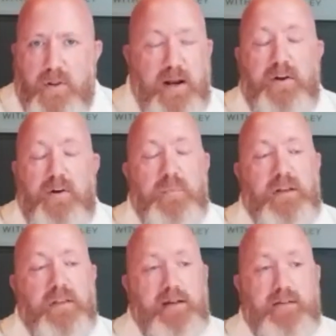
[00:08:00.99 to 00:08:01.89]
And I don't
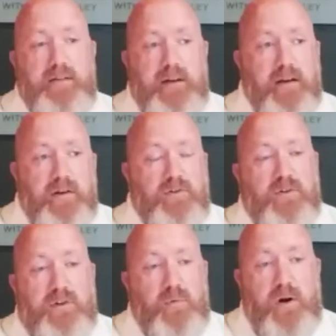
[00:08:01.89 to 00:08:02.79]
mean that in an
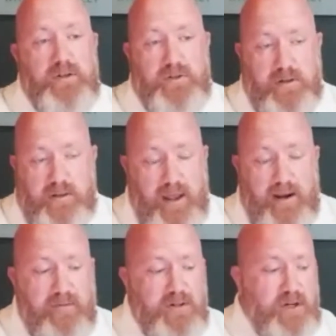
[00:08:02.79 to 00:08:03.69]
insulting way, just a
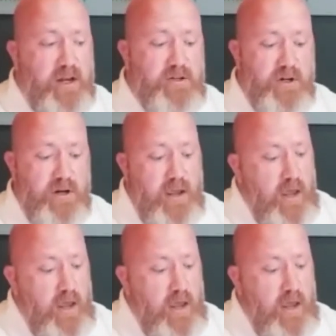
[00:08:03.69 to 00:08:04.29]
lack of education.